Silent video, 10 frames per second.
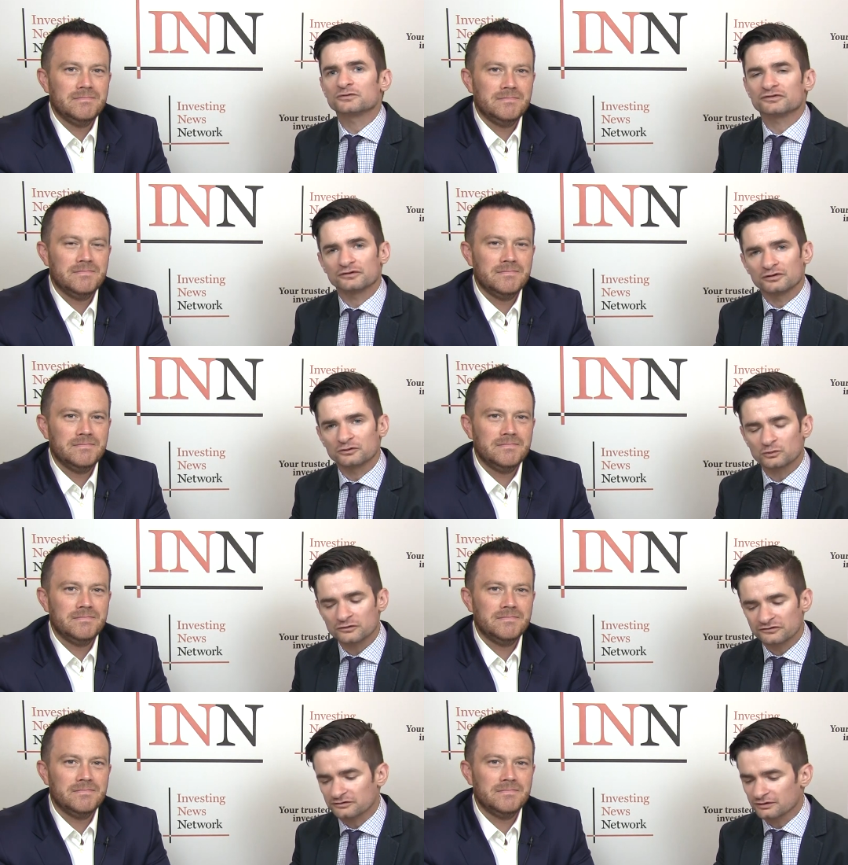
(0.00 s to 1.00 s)
Speaker 1: with Nolan
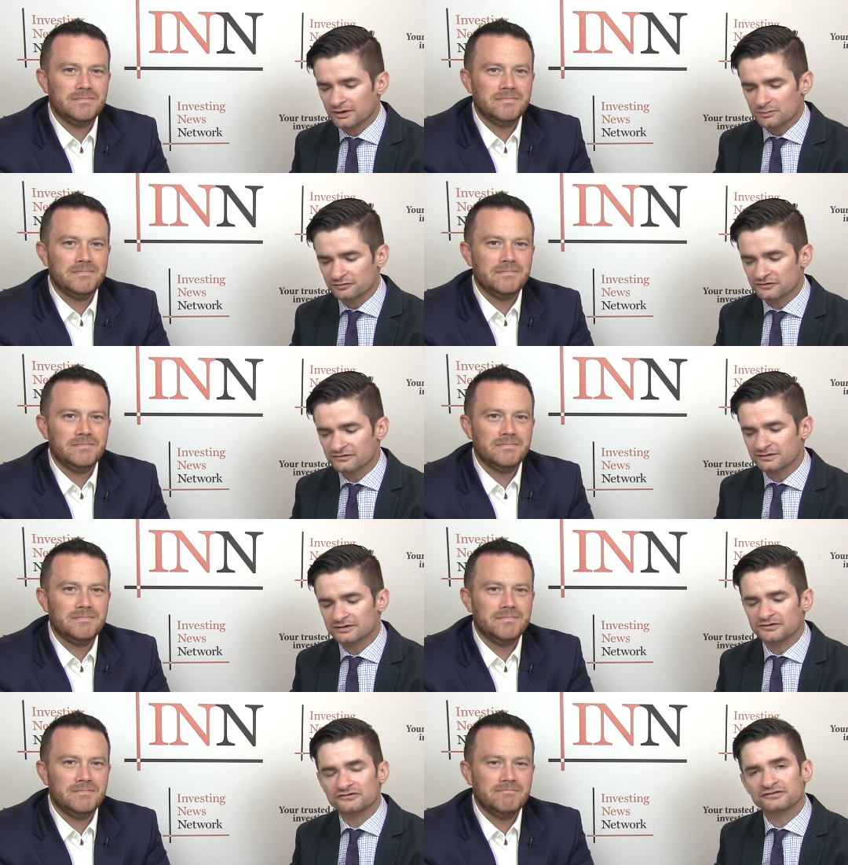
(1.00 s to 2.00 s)
Watson, President
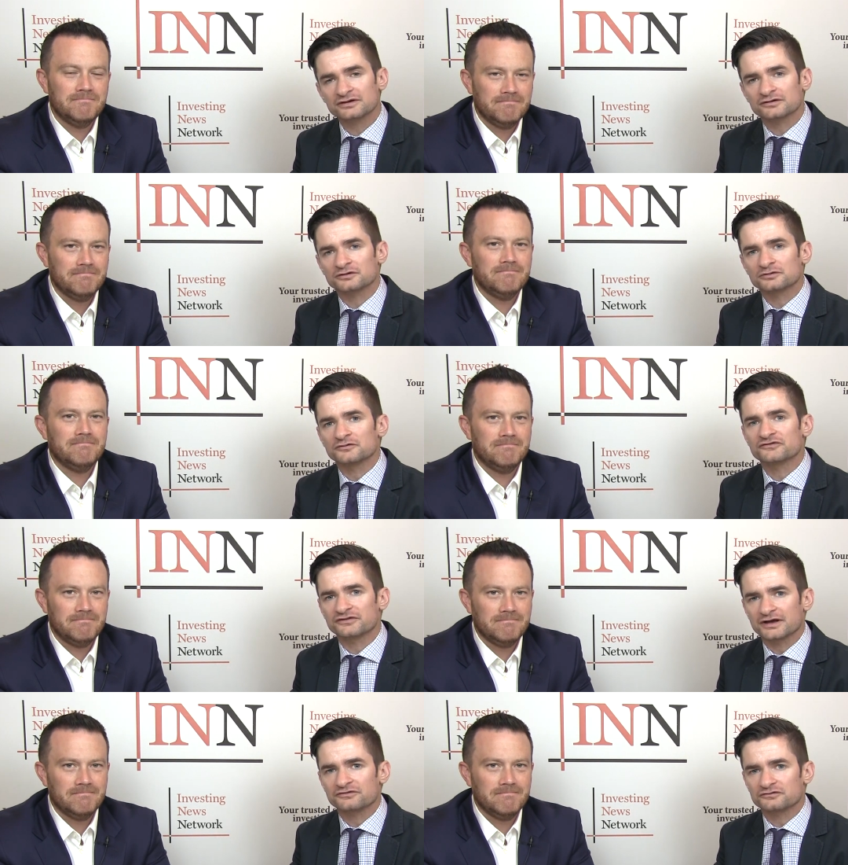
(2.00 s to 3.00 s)
and CEO of
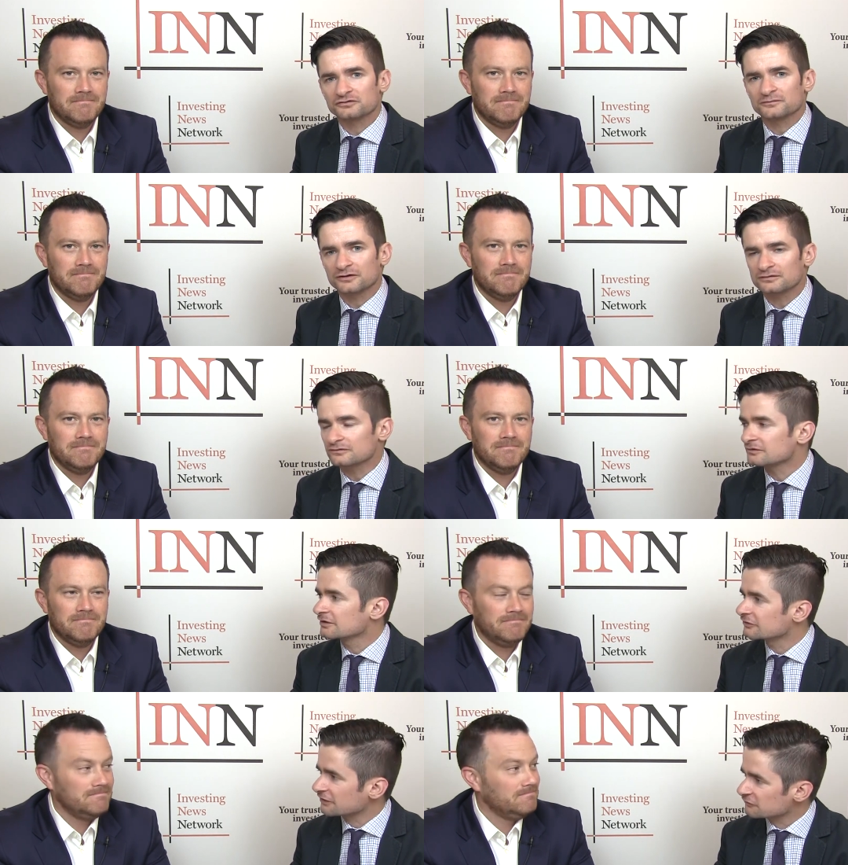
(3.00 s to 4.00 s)
Sandstorm Gold.
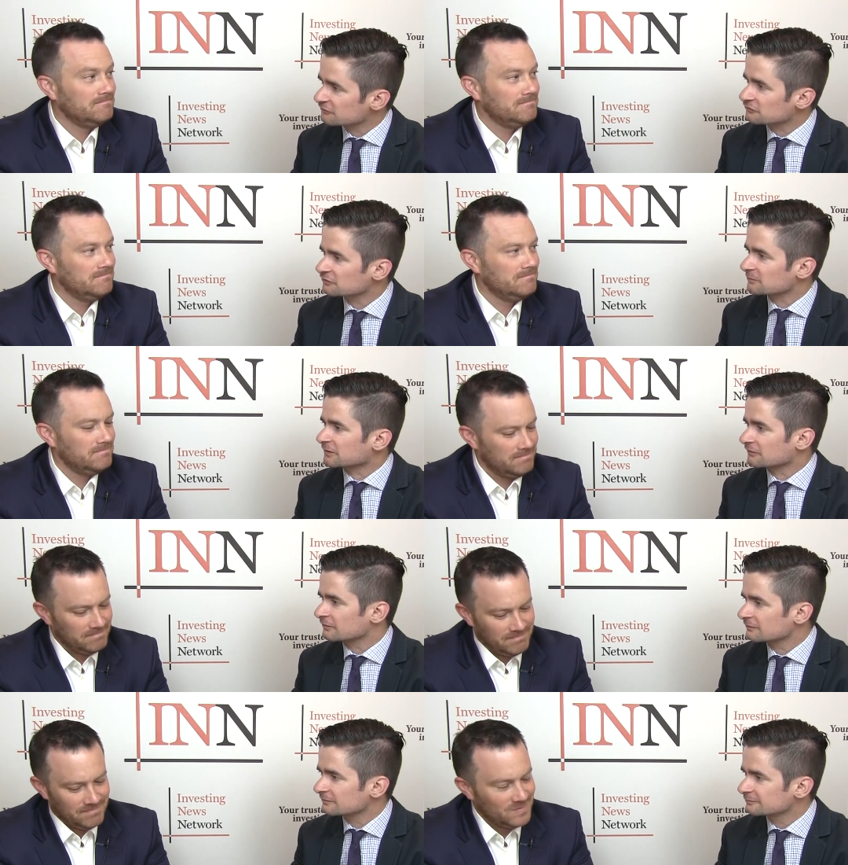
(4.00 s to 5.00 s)
Thanks for joining me,
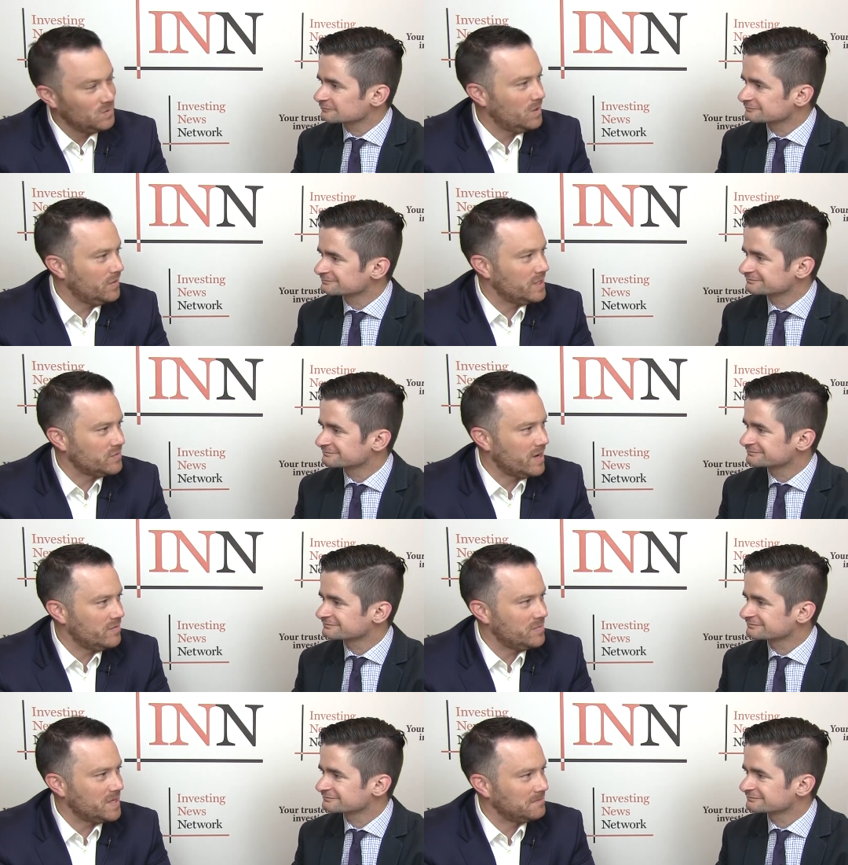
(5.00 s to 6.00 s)
Nolan.
Speaker 2: Well, thanks for
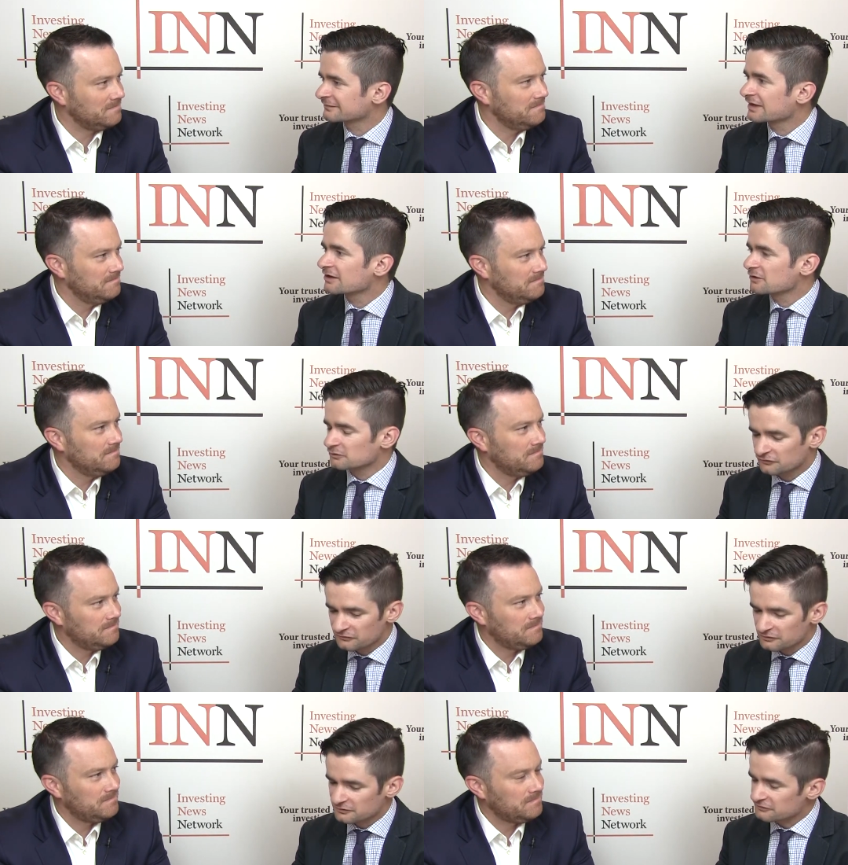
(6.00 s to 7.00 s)
having me.
Speaker 1: Just
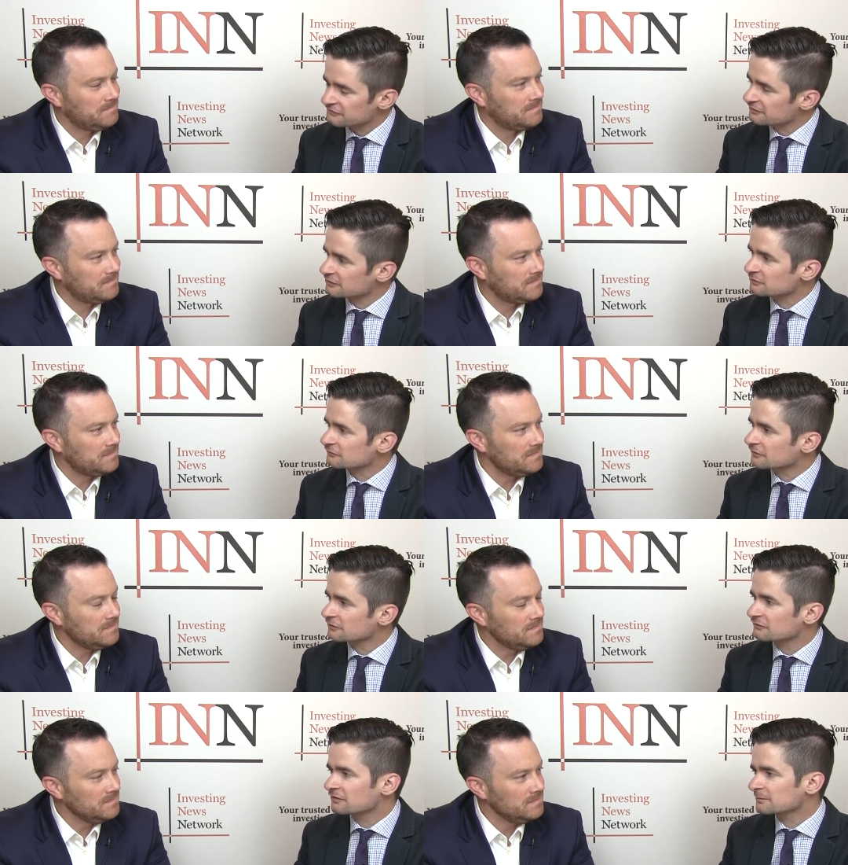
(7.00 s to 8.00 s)
to start off, can
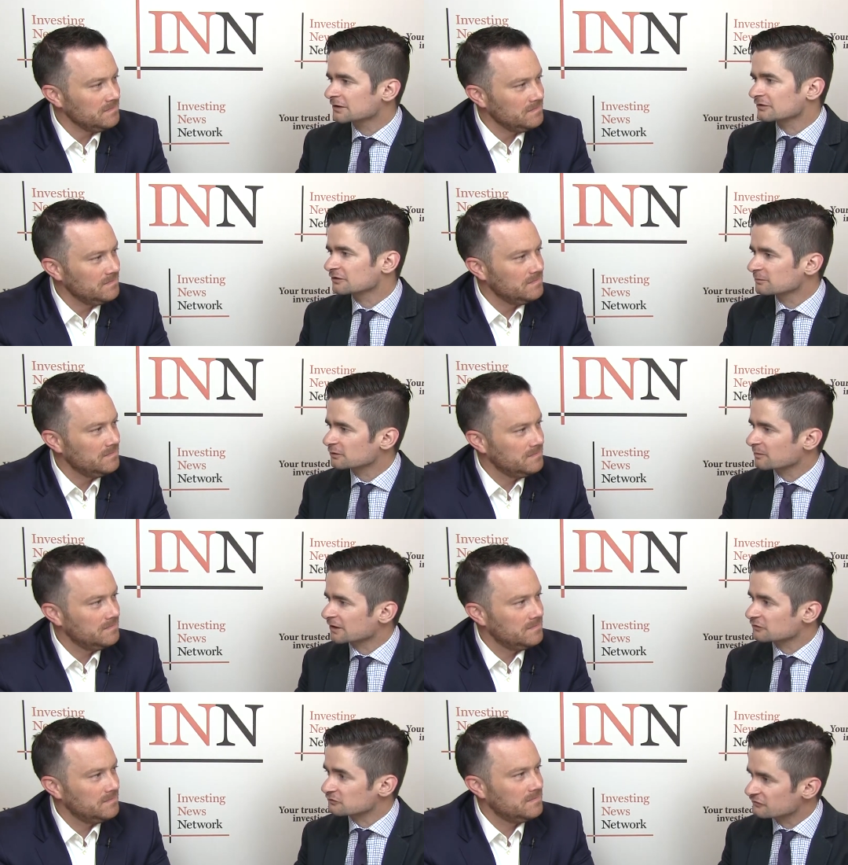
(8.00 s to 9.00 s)
you tell me a little bit
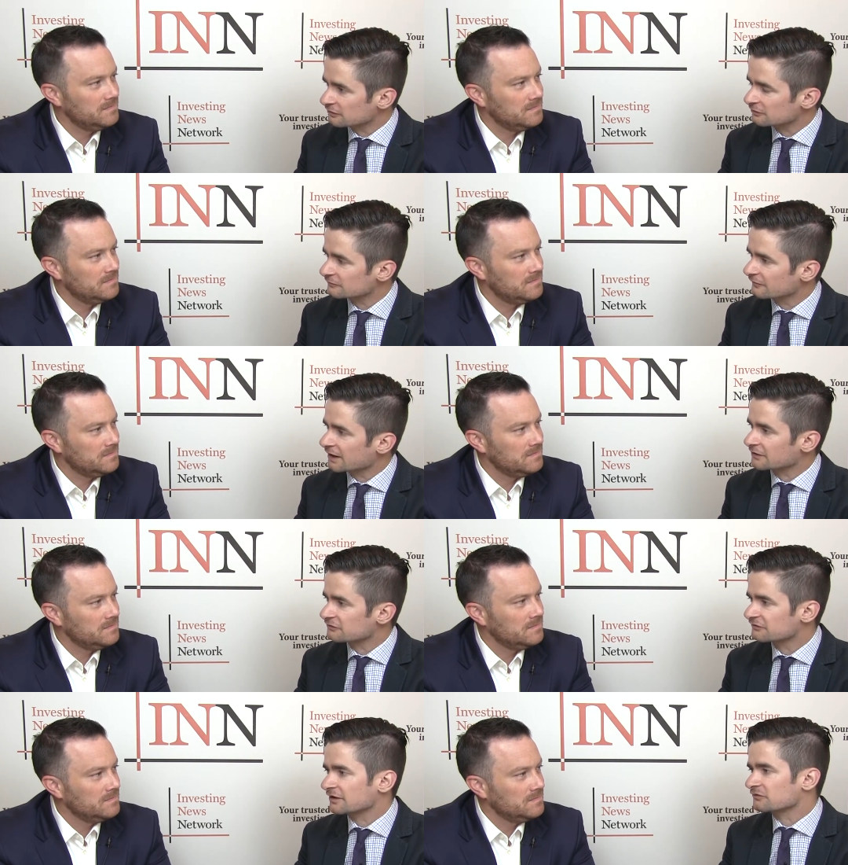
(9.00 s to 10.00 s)
about yourself and
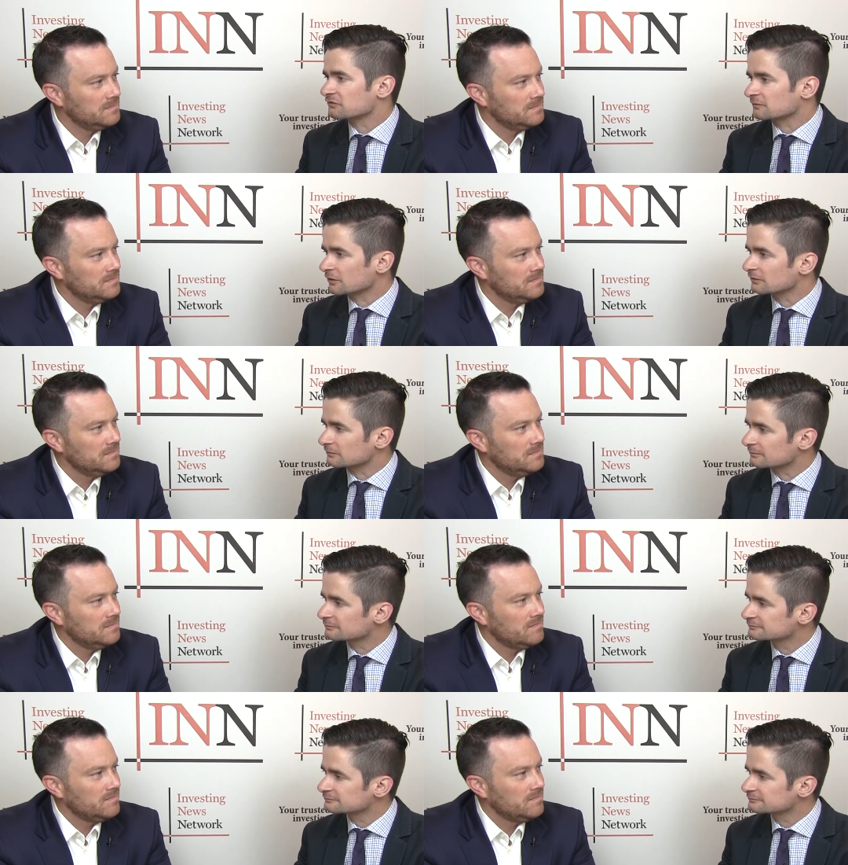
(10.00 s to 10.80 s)
Sandstorm Gold?